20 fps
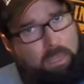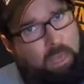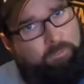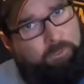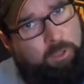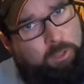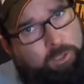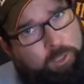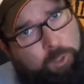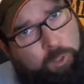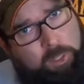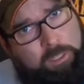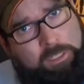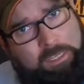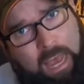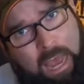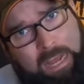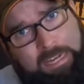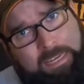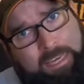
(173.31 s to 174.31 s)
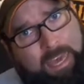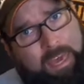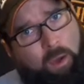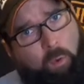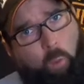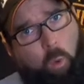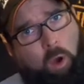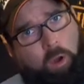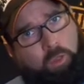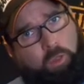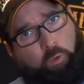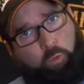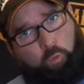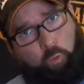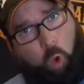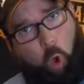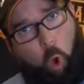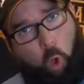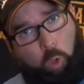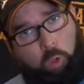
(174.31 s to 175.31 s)
If you do decide to get one of the
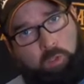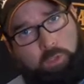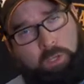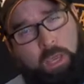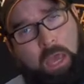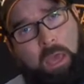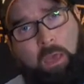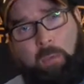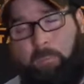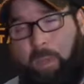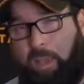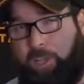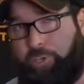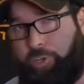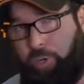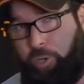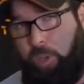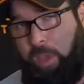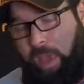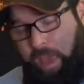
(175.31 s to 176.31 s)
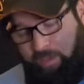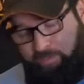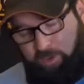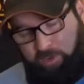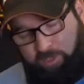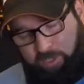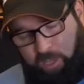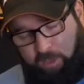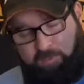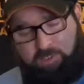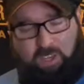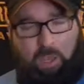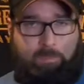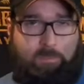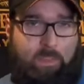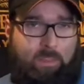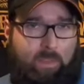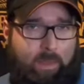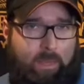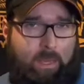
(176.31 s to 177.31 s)
rolls, make sure you have yourself
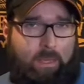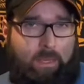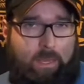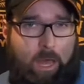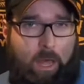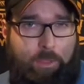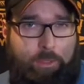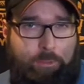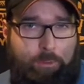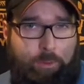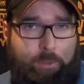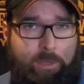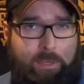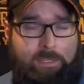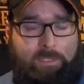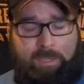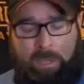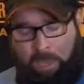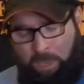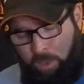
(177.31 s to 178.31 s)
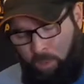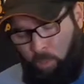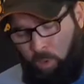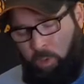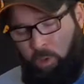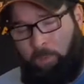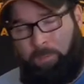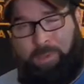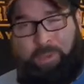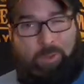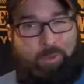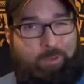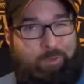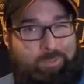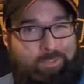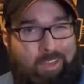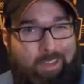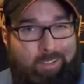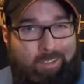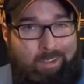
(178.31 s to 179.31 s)
something that can cut through this, whether it be a
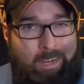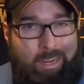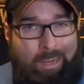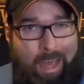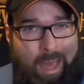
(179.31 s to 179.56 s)
utility